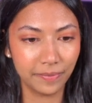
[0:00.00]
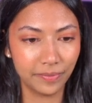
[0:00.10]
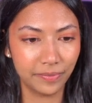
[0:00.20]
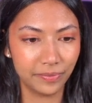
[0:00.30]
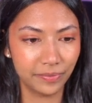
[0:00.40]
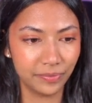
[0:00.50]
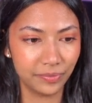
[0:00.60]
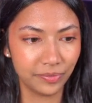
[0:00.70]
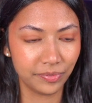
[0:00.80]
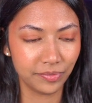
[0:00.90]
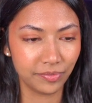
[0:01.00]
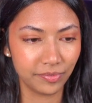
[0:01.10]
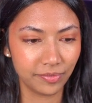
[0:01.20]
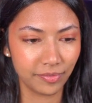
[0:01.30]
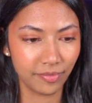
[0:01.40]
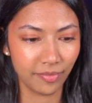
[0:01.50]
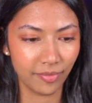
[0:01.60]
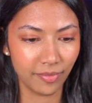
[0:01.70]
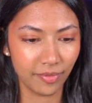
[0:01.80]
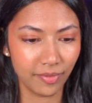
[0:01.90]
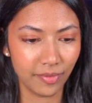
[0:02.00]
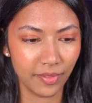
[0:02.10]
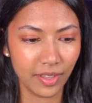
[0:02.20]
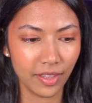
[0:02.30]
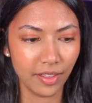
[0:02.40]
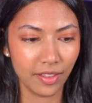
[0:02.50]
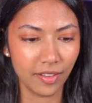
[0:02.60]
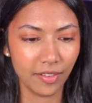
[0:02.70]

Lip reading: (no one is talking)